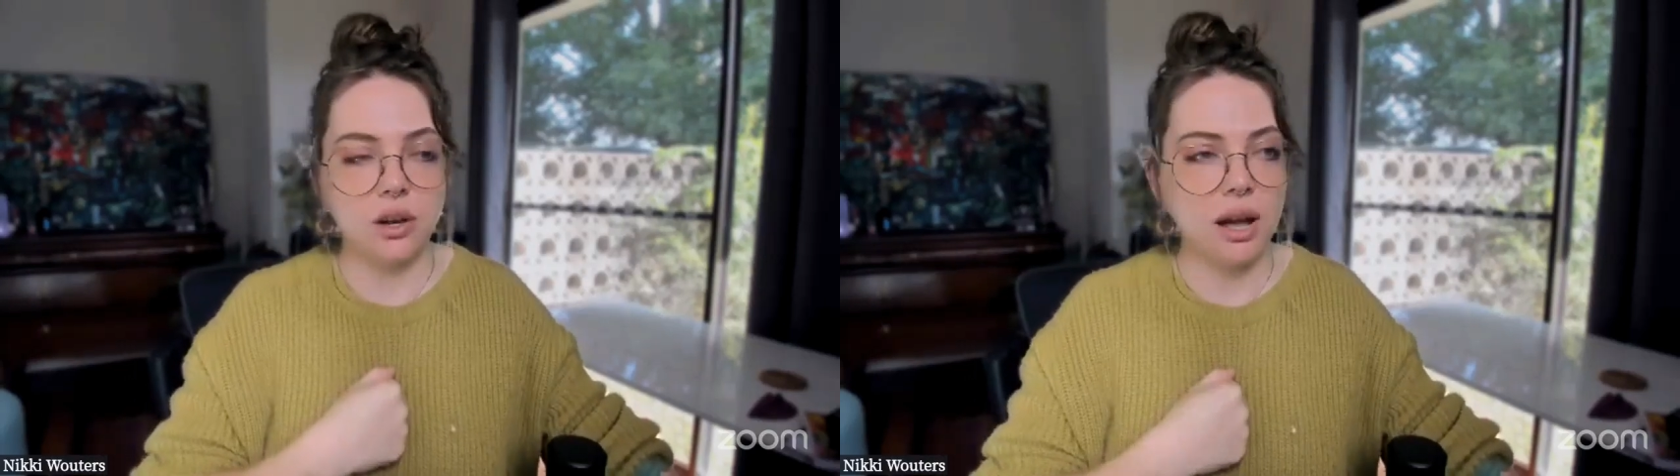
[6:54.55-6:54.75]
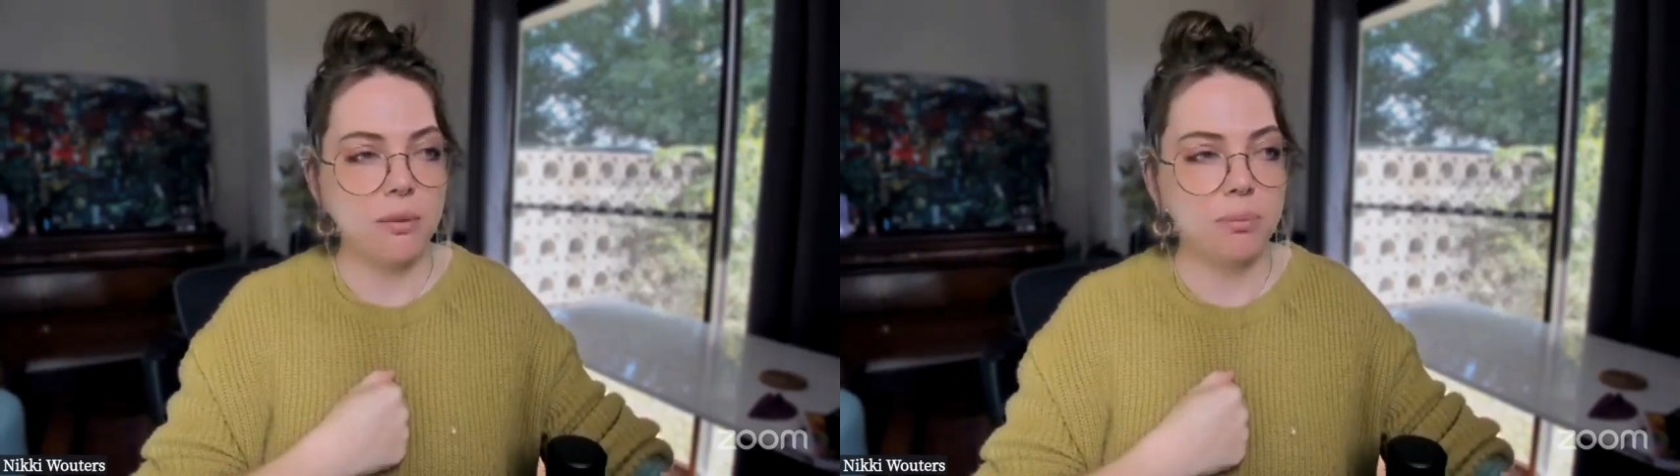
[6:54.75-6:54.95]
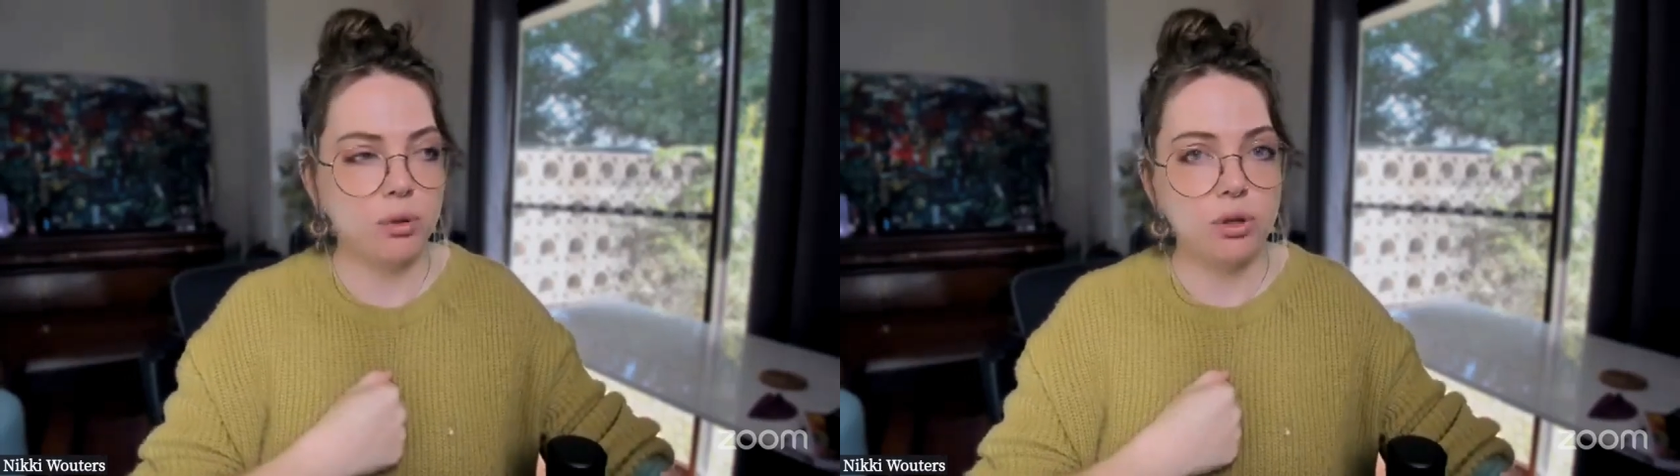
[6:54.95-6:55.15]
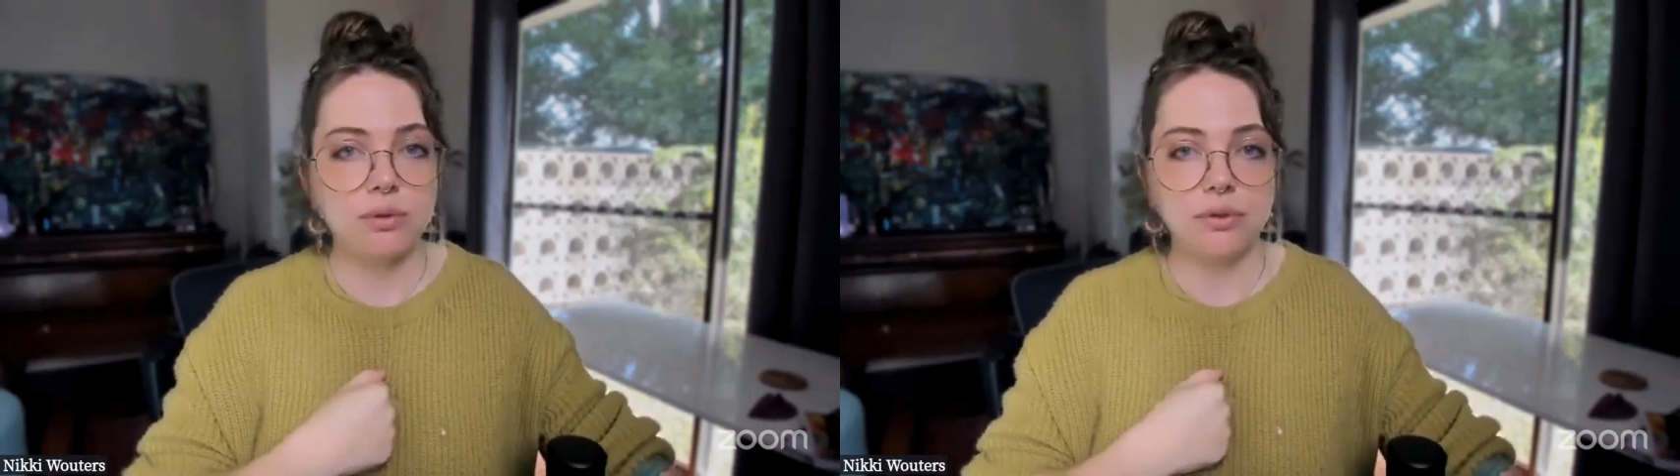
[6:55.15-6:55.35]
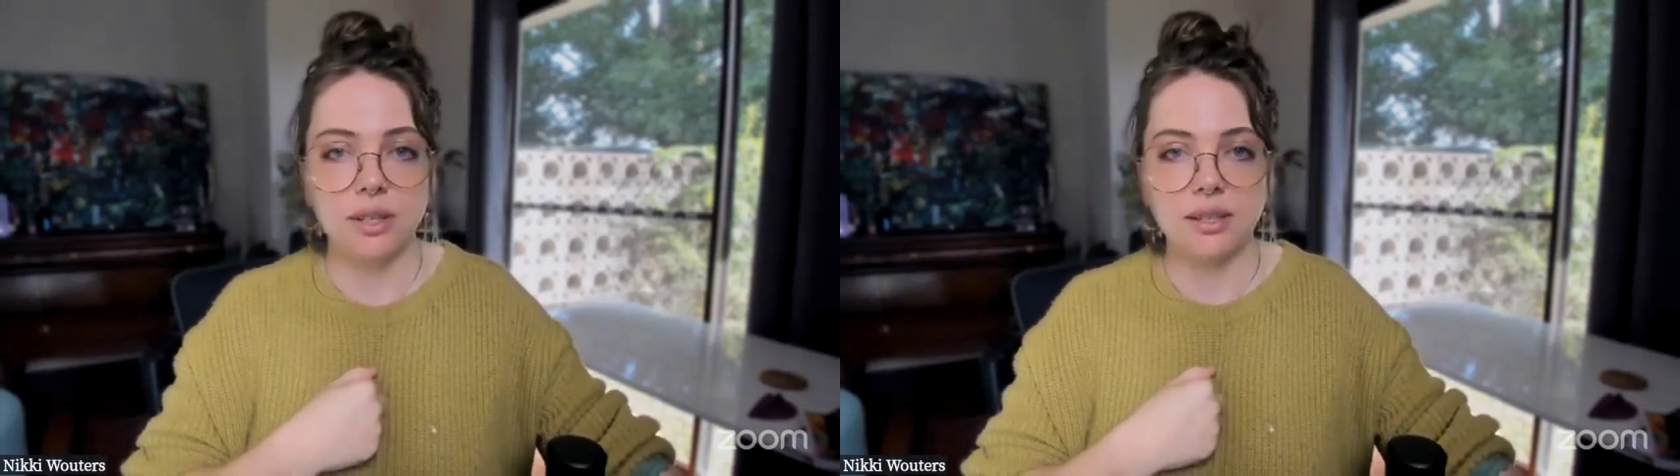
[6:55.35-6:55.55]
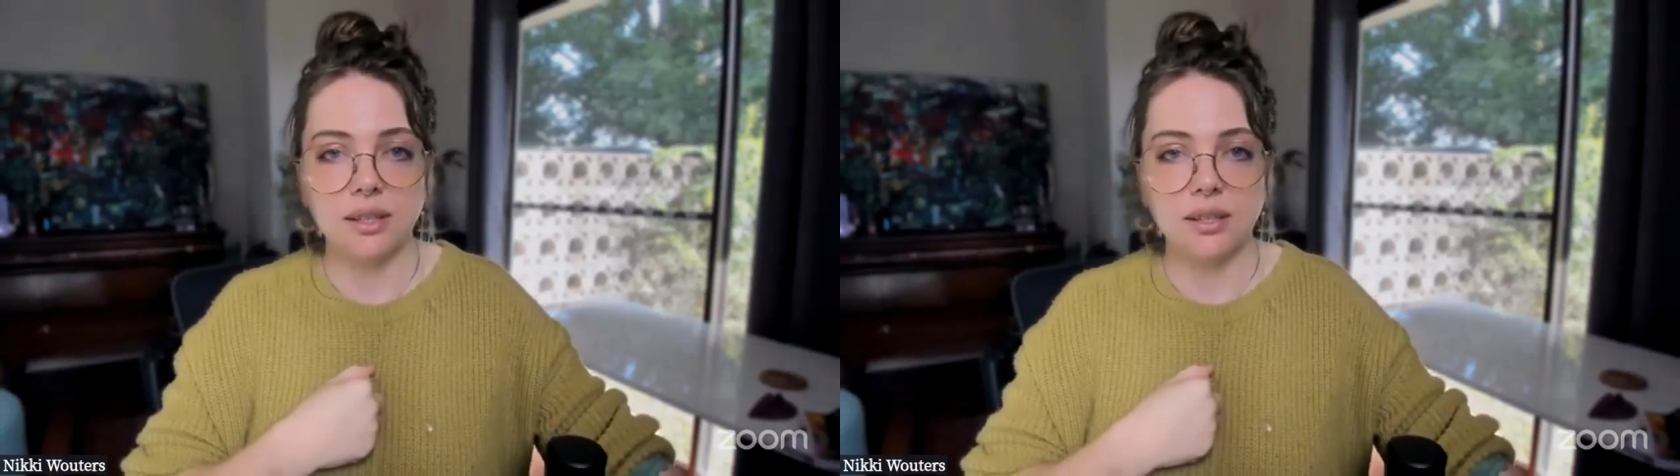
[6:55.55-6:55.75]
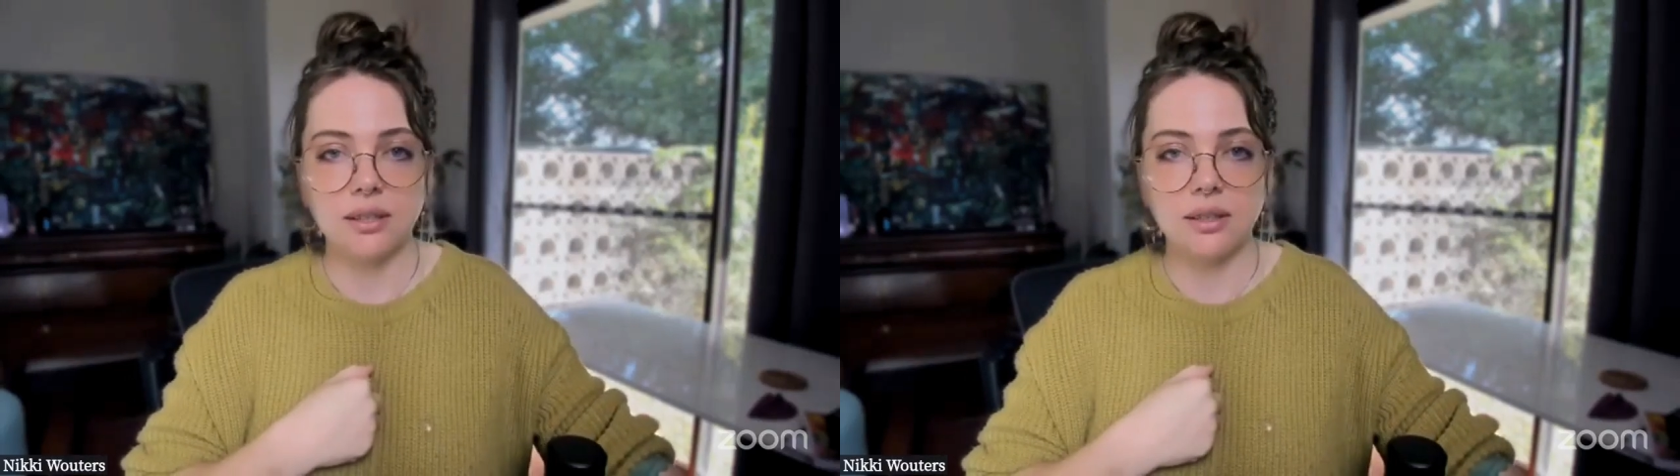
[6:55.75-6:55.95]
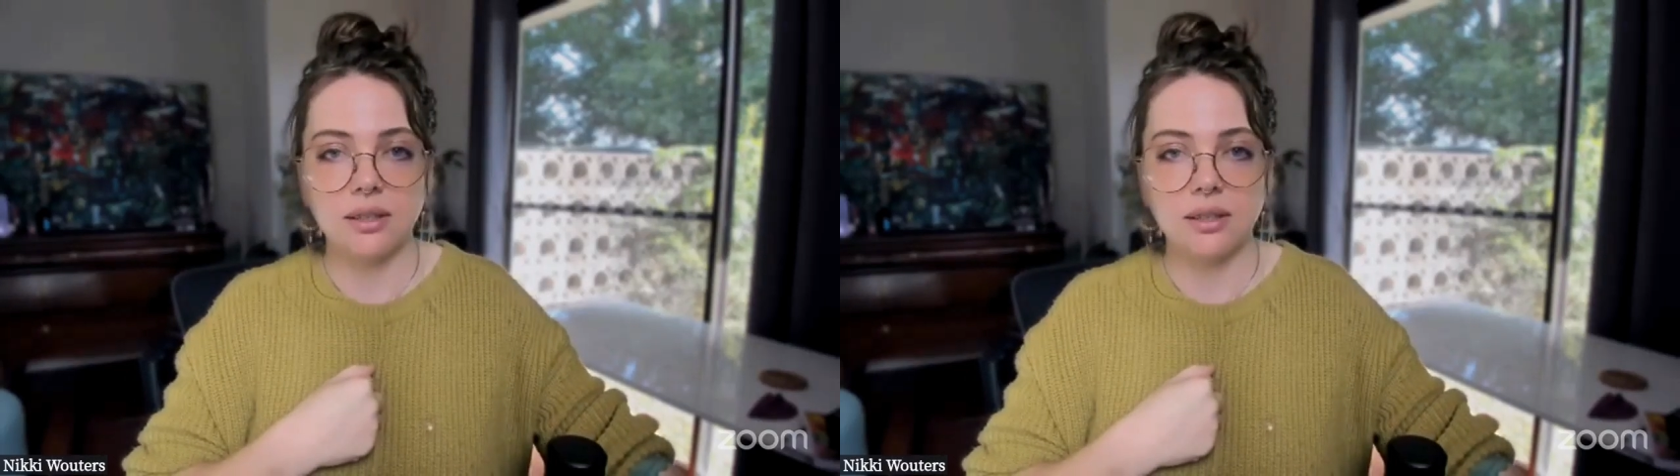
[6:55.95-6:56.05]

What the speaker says: how beautiful this is